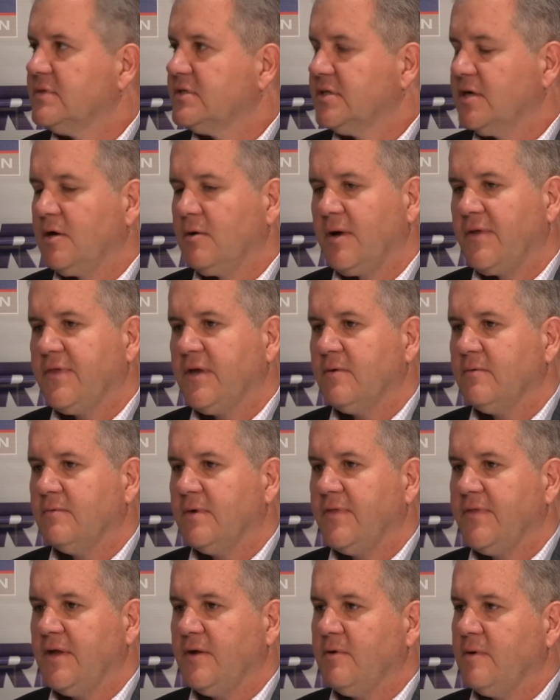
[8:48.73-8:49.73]
So I
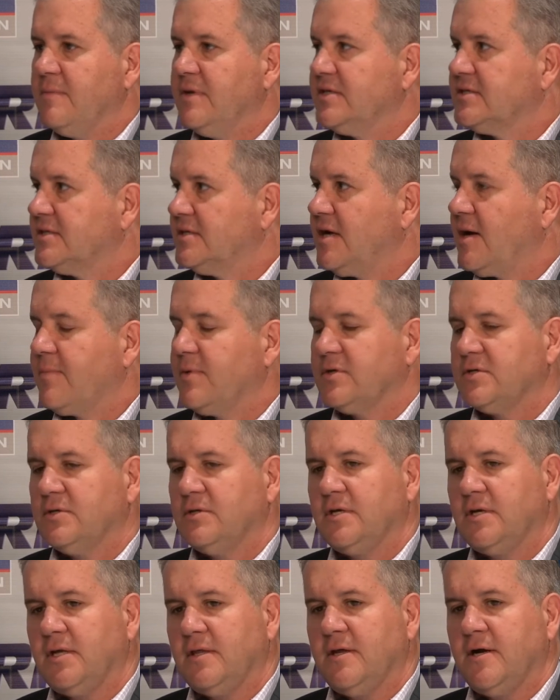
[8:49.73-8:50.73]
think we missed an
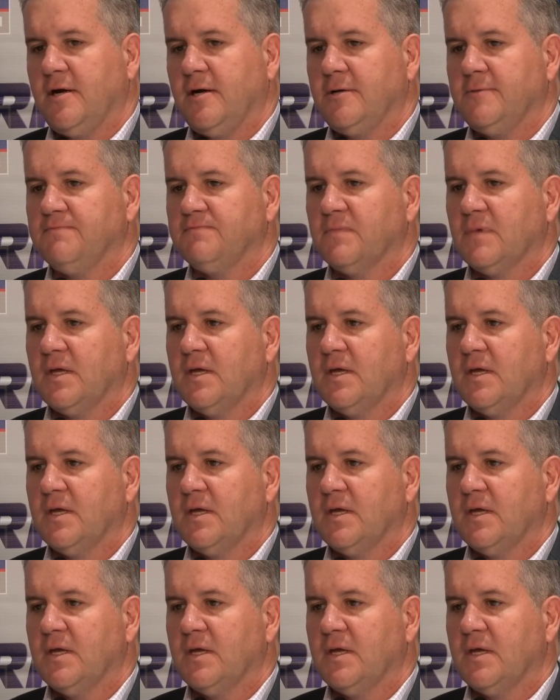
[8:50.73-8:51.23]
opportunity there,